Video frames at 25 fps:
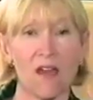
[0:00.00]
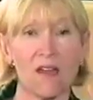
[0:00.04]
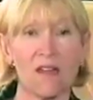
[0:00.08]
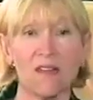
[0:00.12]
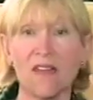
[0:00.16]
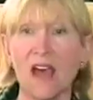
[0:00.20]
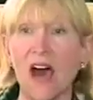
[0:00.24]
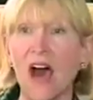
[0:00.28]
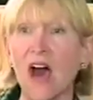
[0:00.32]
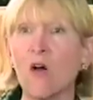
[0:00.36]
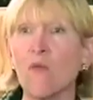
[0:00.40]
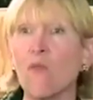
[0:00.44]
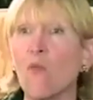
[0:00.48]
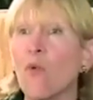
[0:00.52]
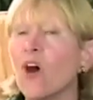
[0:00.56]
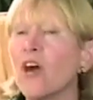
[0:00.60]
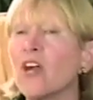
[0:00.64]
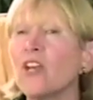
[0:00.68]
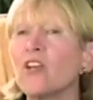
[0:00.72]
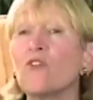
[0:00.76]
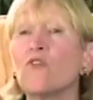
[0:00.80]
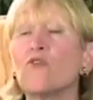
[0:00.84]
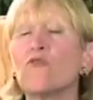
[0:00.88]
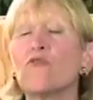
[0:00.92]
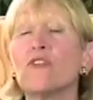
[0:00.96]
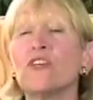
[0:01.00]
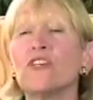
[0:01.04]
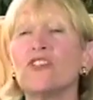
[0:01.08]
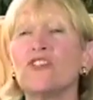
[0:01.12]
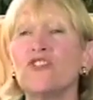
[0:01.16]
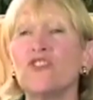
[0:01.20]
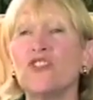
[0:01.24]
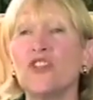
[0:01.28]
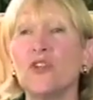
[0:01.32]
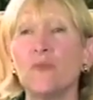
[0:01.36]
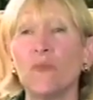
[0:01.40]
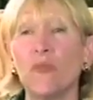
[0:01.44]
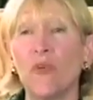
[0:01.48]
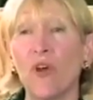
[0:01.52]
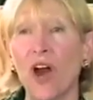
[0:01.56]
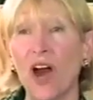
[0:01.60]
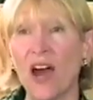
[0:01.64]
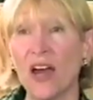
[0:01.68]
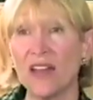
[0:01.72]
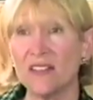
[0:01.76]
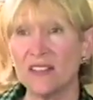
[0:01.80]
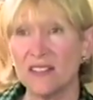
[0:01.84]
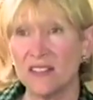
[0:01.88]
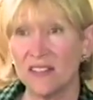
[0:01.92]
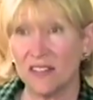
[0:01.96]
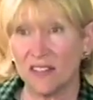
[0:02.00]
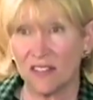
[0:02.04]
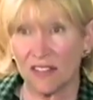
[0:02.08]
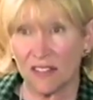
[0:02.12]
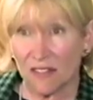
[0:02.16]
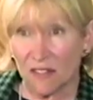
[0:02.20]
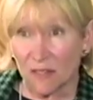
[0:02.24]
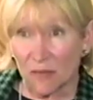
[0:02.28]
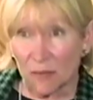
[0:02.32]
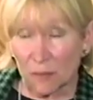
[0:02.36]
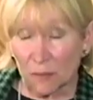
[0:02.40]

not one Christian Protestant,